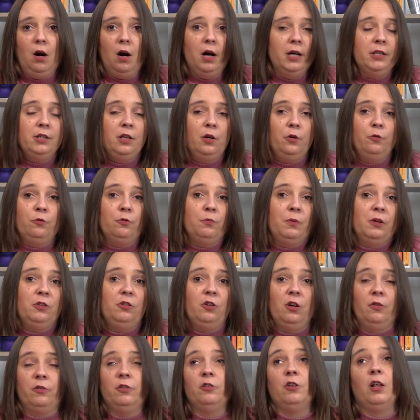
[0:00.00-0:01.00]
I know for
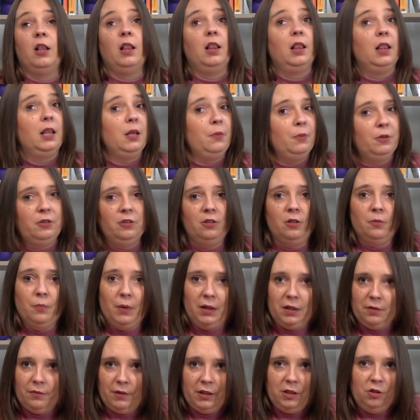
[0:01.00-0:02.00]
myself, there's a limited
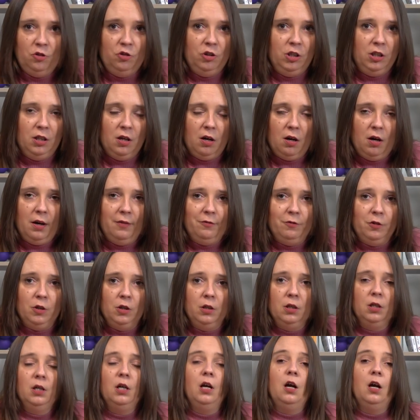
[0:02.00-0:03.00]
amount of energy that I've
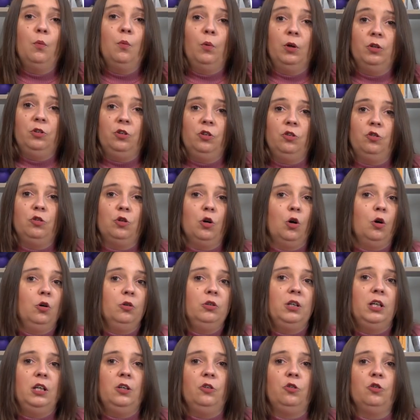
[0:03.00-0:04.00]
got. Once it's
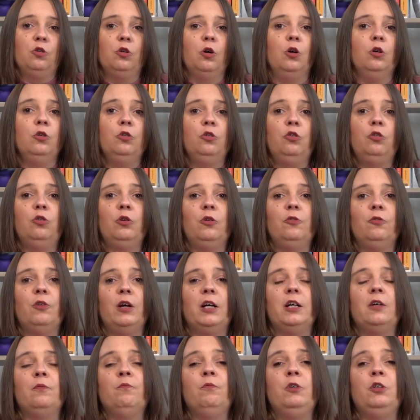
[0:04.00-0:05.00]
gone, it's gone. So if I
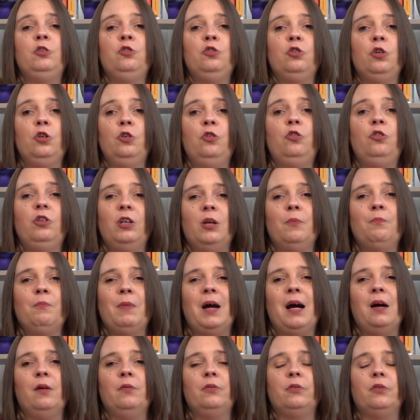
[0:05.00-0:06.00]
can reduce the
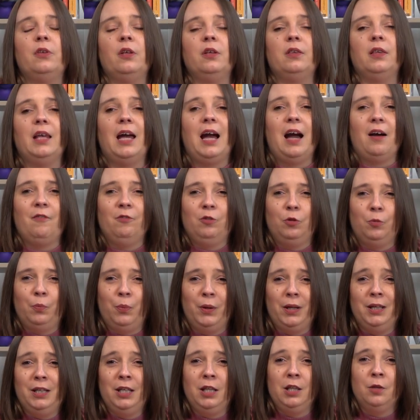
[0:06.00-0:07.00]
amount that they're having to
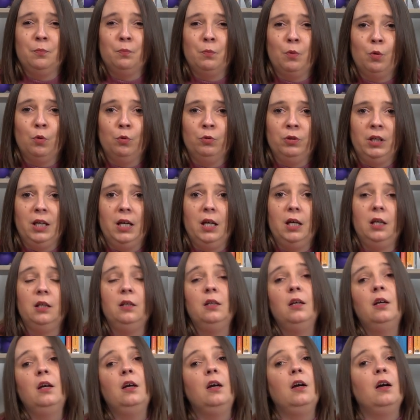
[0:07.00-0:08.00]
put in the
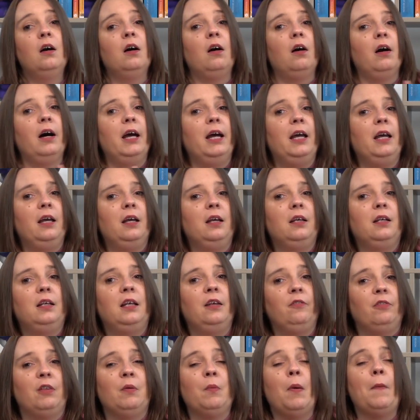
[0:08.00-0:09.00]
morning, I
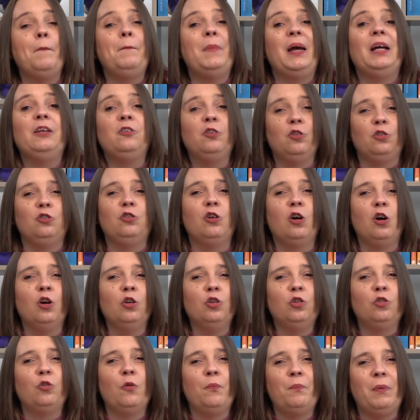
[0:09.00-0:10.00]
give them a better
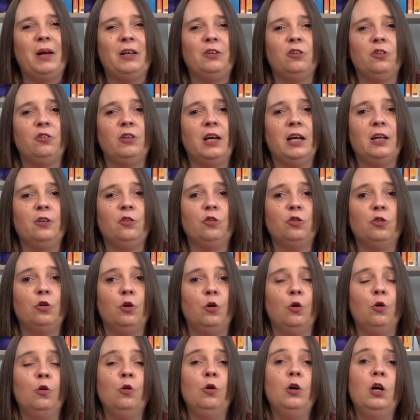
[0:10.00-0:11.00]
chance for a better day at
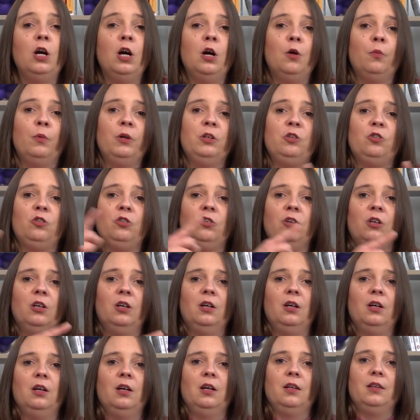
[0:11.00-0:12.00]
school, which
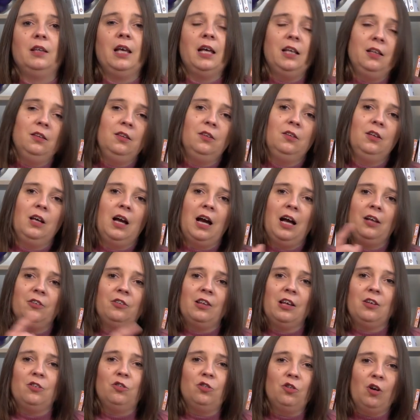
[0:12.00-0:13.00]
then has
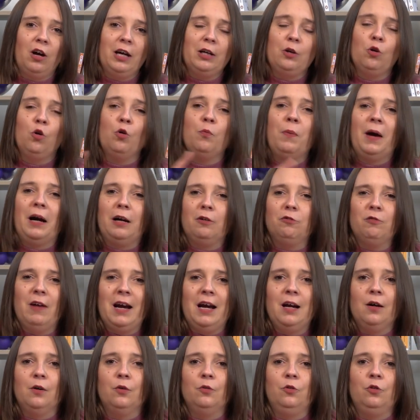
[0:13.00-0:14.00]
that cycle back
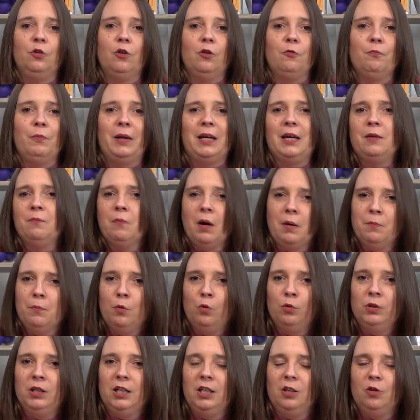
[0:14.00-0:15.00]
round of making my
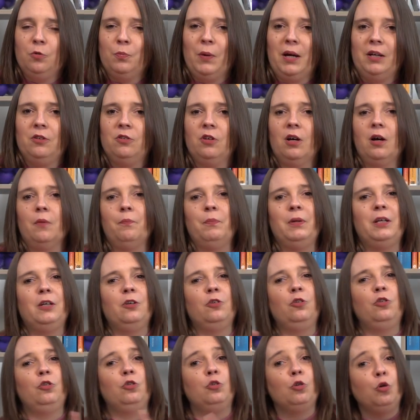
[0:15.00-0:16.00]
mornings better
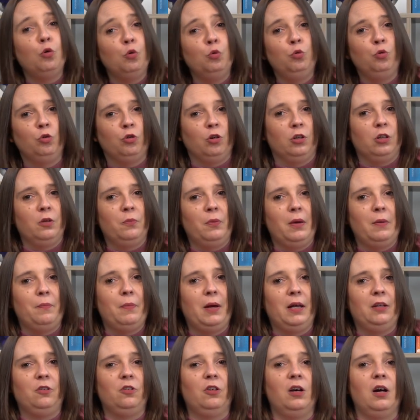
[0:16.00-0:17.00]
because school's gone a bit
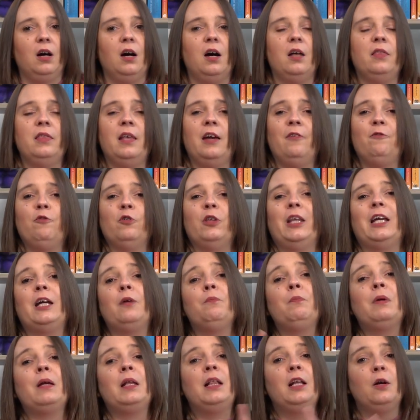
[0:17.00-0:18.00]
better, and therefore they
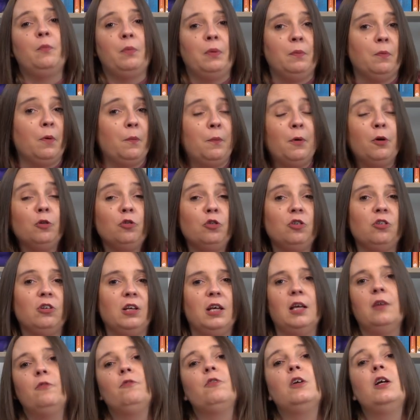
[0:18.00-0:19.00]
can be a little bit more
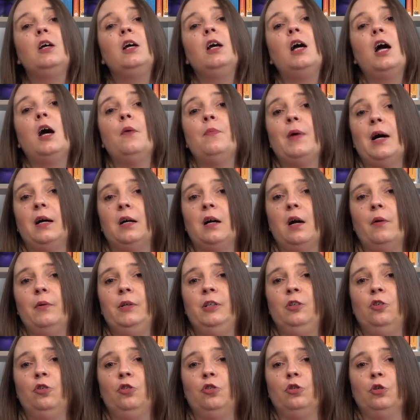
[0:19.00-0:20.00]
positive about
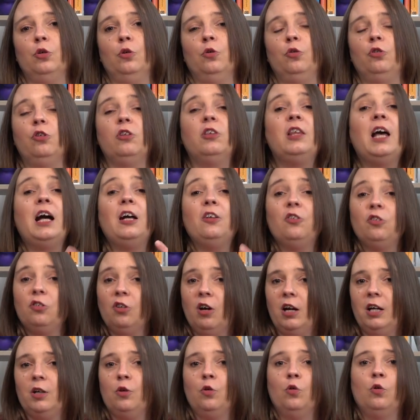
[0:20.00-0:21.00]
going to school. So that
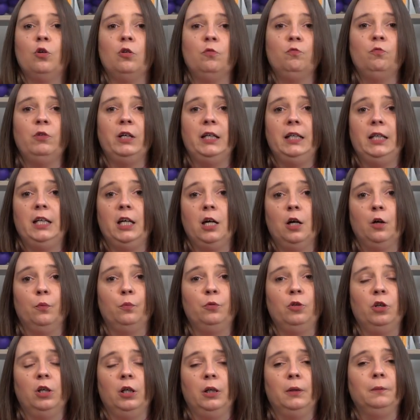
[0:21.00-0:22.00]
cycle can really help
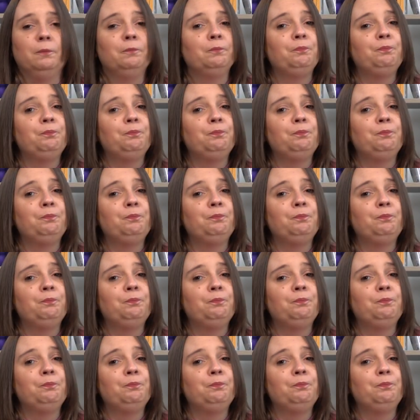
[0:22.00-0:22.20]
too.